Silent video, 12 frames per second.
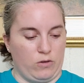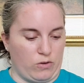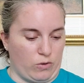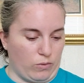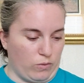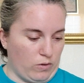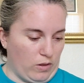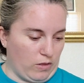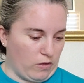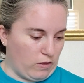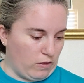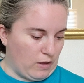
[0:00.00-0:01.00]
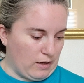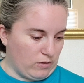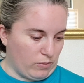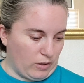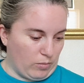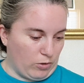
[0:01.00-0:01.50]
So
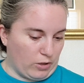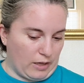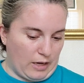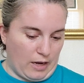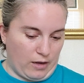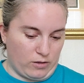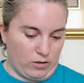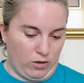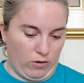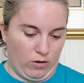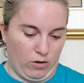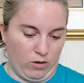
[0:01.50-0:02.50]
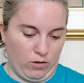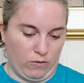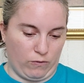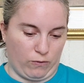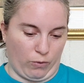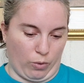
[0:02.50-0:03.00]
that's what I'm looking at
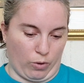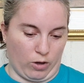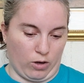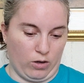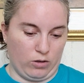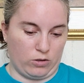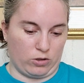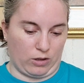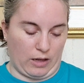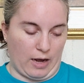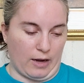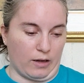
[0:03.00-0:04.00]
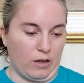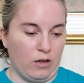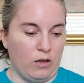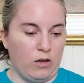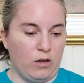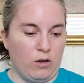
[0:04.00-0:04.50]
for July.
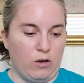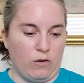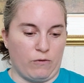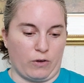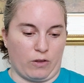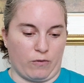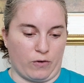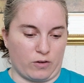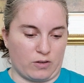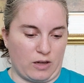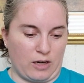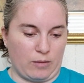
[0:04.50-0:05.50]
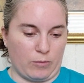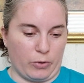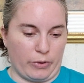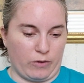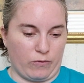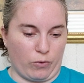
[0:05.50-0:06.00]
For the first line I'm
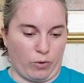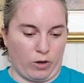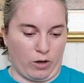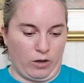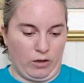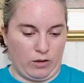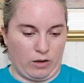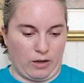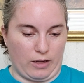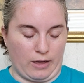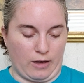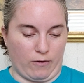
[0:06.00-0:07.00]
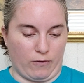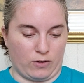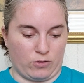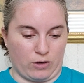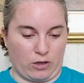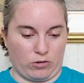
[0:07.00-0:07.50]
going for, I have
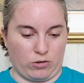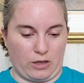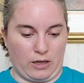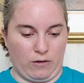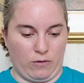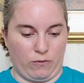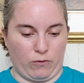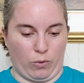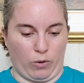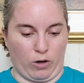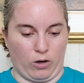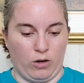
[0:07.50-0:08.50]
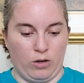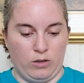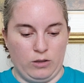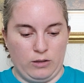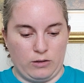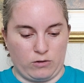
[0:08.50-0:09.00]
Trick or Treat for
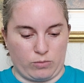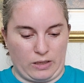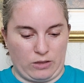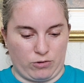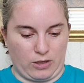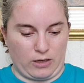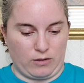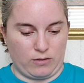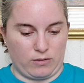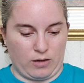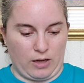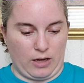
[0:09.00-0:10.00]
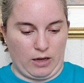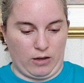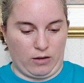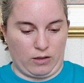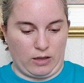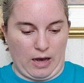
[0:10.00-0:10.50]
sweet treats
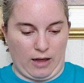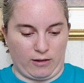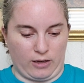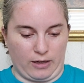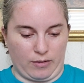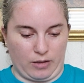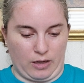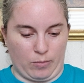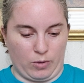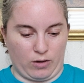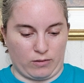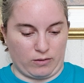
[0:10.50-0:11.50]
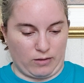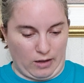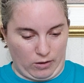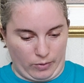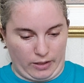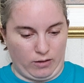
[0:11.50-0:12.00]
and the holiday themed because it's
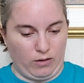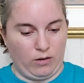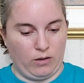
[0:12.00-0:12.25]
Halloween.